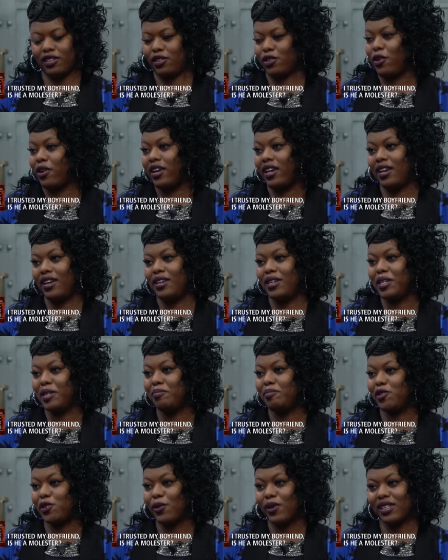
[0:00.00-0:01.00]
I hitting
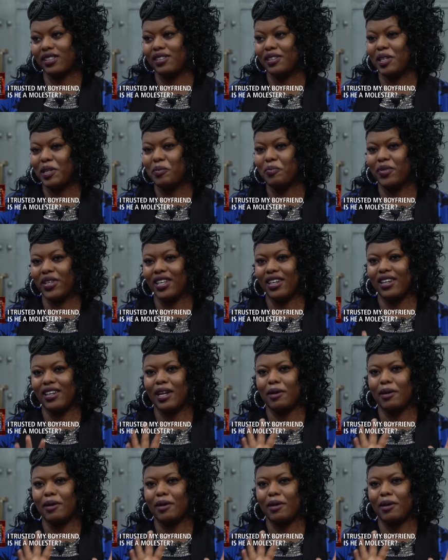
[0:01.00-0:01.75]
him till I seen blood.